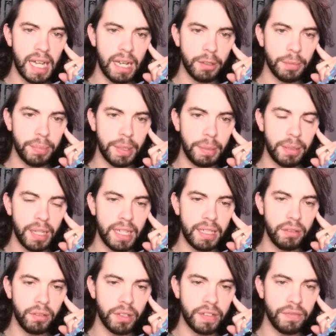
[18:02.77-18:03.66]
would be
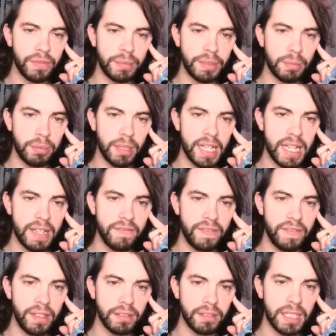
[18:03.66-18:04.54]
looking for him to play
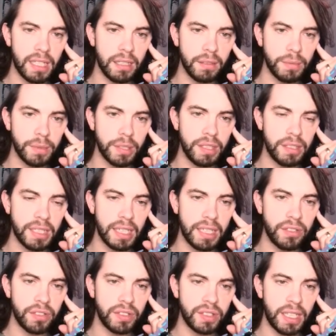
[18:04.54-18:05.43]
infield now, but instead he's
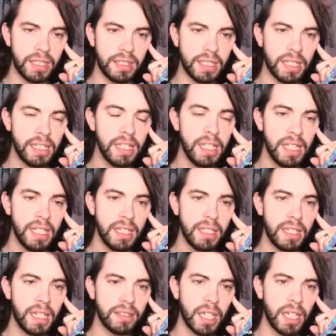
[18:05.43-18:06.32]
just standing it.
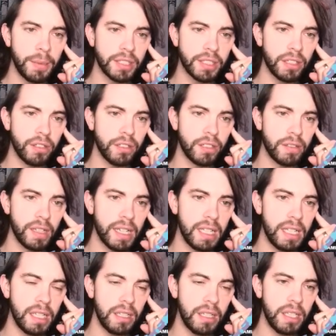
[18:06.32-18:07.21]
Adama
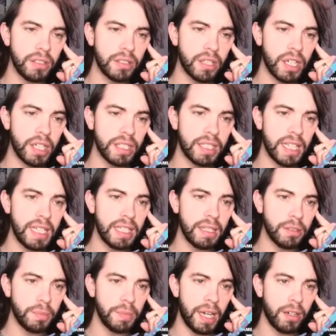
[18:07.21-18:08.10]
Traore, he's going to take
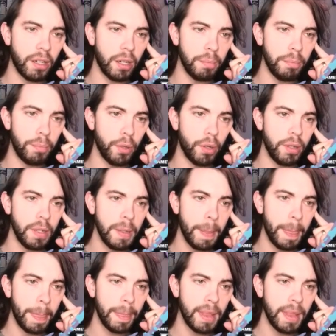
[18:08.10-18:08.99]
this man on, but
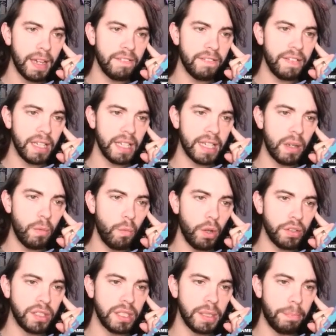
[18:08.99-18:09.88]
I feel like it
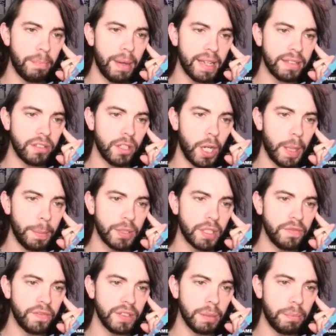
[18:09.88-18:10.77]
wasn't the best
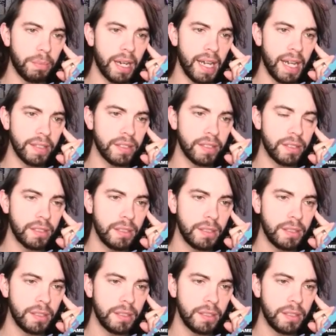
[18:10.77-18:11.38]
option for the pass.